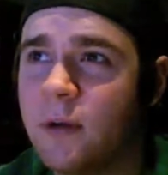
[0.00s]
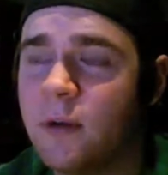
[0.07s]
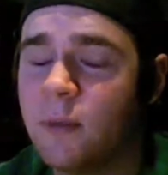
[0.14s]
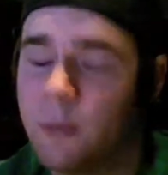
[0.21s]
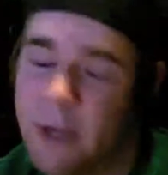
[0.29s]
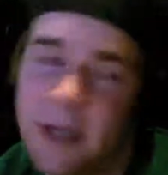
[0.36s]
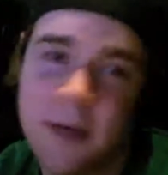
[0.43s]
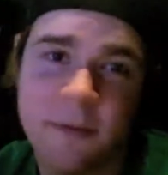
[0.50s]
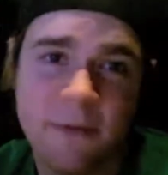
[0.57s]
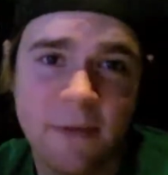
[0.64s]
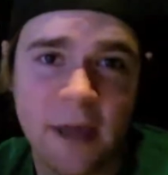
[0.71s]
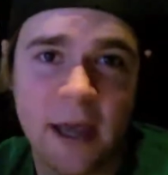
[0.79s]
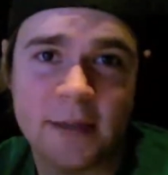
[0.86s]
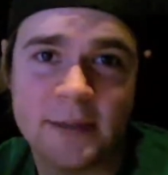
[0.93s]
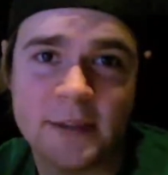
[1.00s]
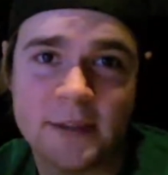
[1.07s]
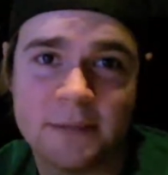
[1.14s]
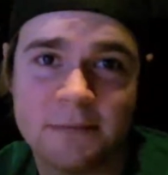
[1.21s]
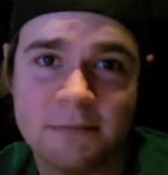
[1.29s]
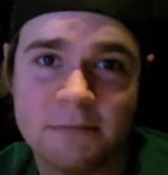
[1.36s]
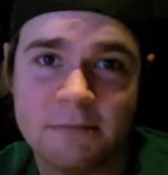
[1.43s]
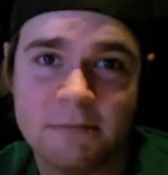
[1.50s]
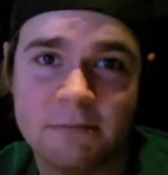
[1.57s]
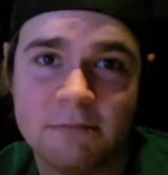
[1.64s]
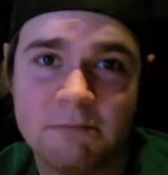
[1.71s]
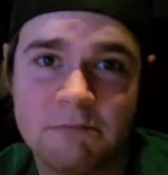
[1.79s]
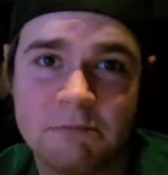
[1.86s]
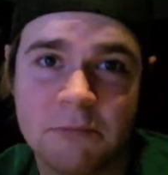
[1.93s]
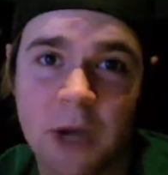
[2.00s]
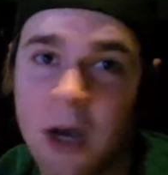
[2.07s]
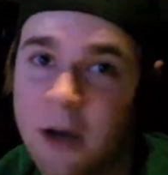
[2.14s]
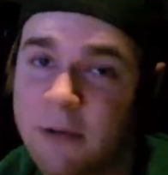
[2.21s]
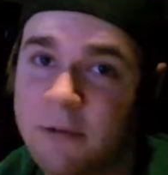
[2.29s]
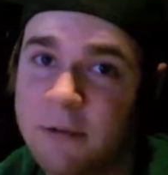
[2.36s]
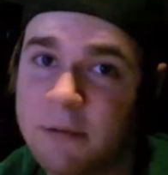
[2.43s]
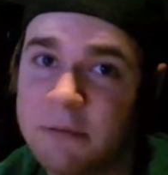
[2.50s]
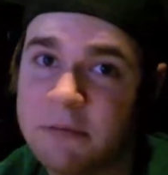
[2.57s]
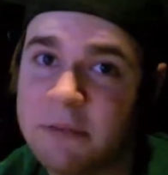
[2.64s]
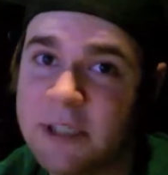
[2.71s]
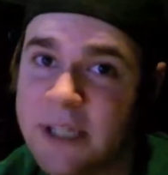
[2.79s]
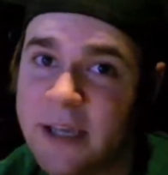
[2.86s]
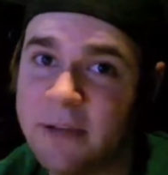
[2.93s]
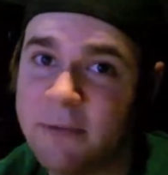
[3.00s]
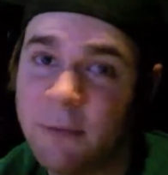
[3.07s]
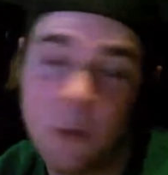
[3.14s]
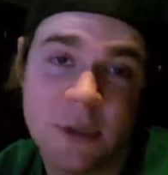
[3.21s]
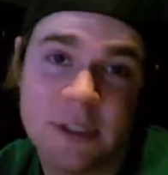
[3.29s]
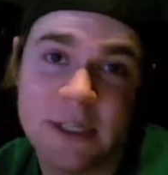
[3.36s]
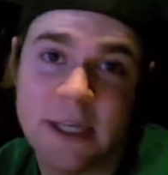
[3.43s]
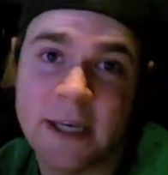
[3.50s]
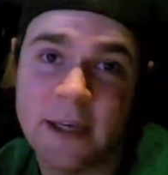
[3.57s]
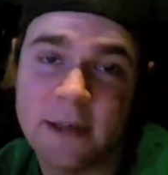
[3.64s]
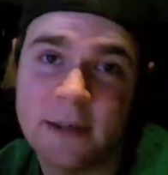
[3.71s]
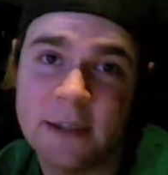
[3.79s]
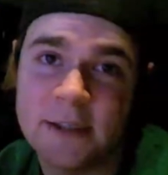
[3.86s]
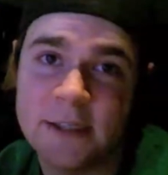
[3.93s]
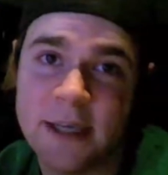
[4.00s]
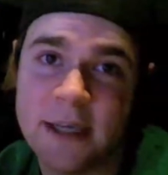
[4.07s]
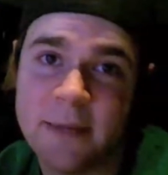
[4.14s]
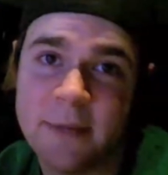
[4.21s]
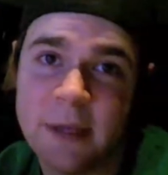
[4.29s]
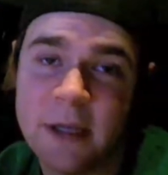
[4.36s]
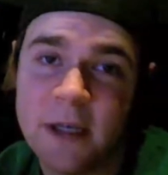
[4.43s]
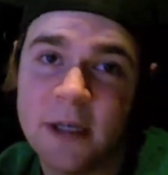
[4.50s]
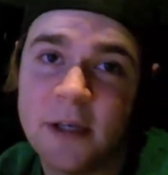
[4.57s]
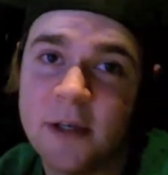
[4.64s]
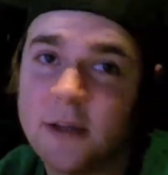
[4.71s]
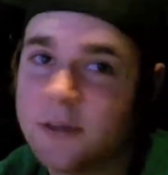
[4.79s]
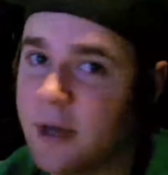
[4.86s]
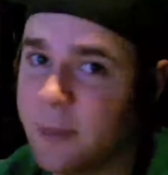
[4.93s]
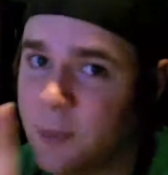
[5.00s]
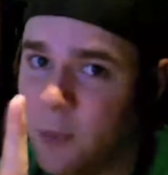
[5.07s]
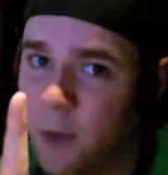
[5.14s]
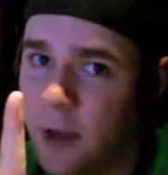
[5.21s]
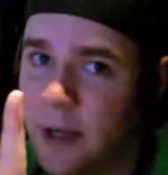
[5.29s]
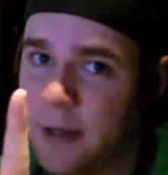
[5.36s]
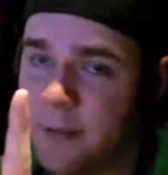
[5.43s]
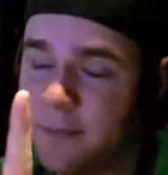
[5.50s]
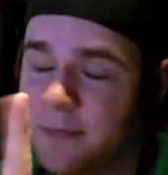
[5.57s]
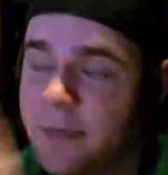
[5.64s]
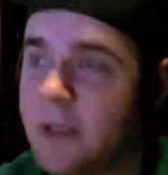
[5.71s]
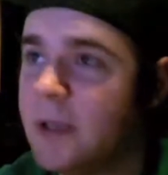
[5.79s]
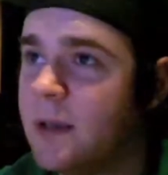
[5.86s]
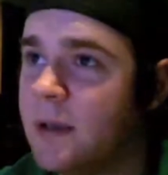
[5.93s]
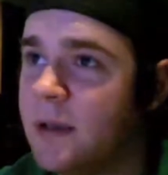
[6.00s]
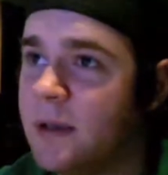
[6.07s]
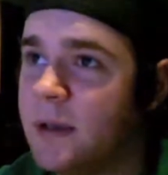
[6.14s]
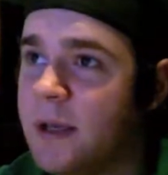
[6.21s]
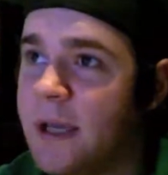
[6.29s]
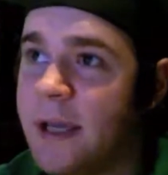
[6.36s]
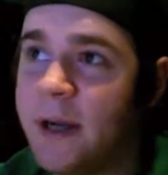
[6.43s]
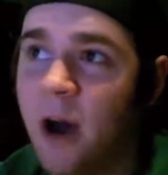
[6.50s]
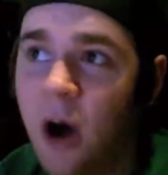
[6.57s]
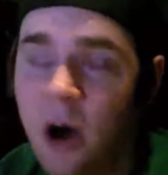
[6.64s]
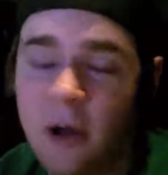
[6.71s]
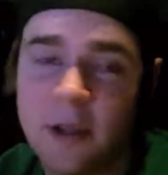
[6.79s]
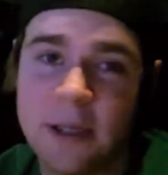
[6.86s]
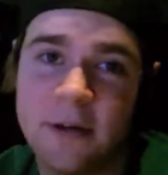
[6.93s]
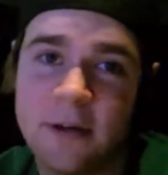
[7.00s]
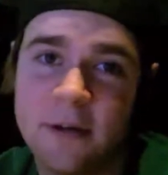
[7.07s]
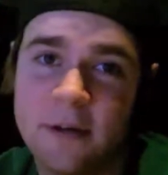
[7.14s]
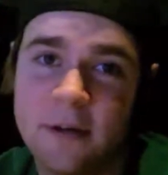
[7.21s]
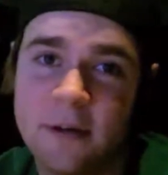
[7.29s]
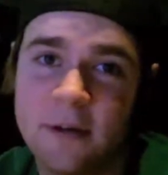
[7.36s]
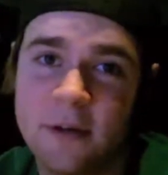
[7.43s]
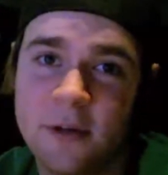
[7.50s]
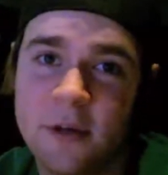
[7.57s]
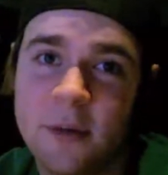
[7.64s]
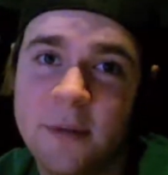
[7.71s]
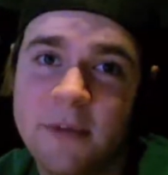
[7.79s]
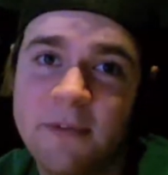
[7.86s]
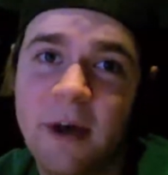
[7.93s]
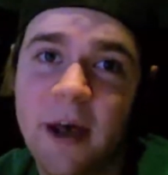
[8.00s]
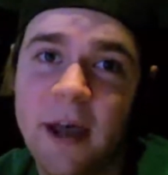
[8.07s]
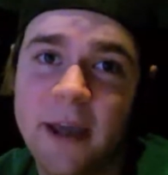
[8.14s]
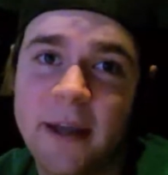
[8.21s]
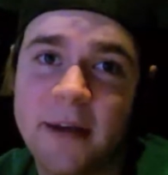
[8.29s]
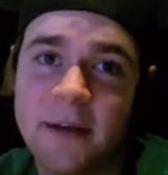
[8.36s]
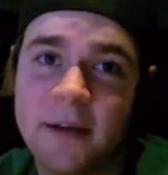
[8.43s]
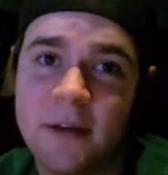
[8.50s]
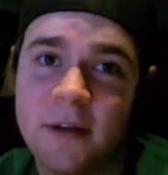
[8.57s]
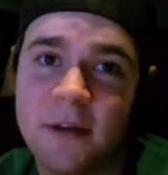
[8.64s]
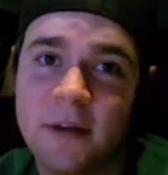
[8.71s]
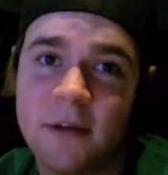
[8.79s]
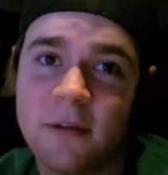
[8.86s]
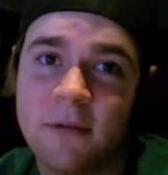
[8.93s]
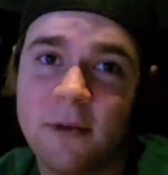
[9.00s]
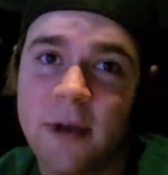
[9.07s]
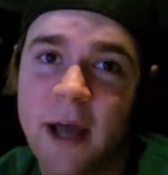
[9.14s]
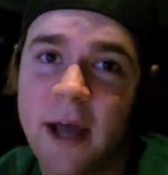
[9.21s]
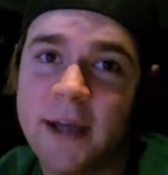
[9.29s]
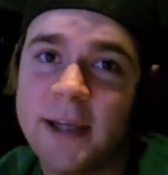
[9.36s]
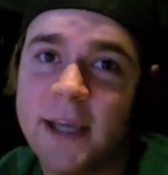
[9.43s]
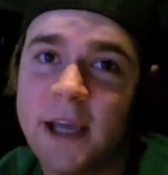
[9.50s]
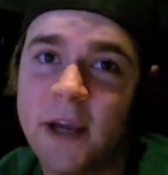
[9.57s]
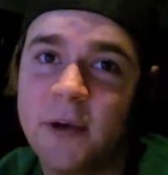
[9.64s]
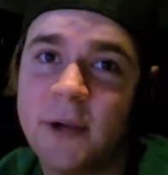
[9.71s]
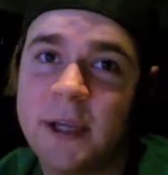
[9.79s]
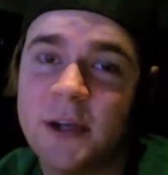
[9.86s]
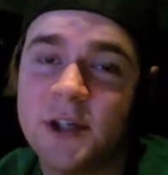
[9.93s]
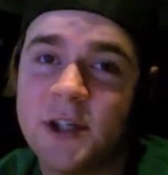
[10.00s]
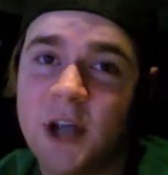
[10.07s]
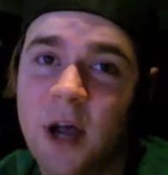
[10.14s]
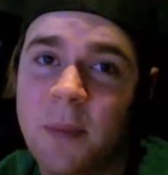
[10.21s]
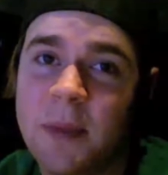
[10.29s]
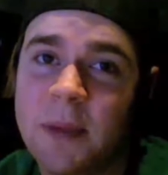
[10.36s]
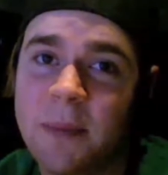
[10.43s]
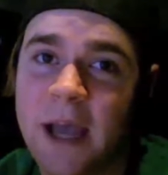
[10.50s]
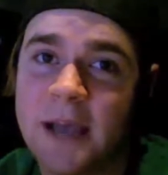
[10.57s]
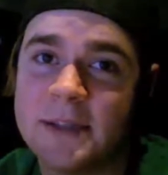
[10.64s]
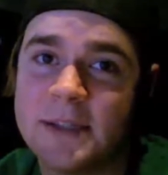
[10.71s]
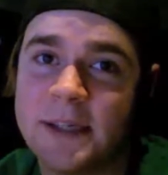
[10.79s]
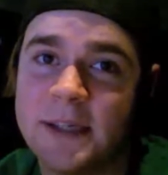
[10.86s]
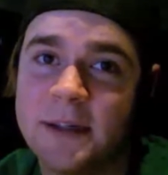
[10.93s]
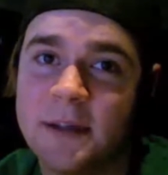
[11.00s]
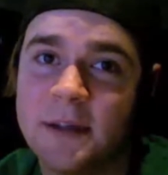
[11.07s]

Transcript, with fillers: random facts of today, for today, let's say. So number 1, in Holland, you can be fined for not carrying a shopping basket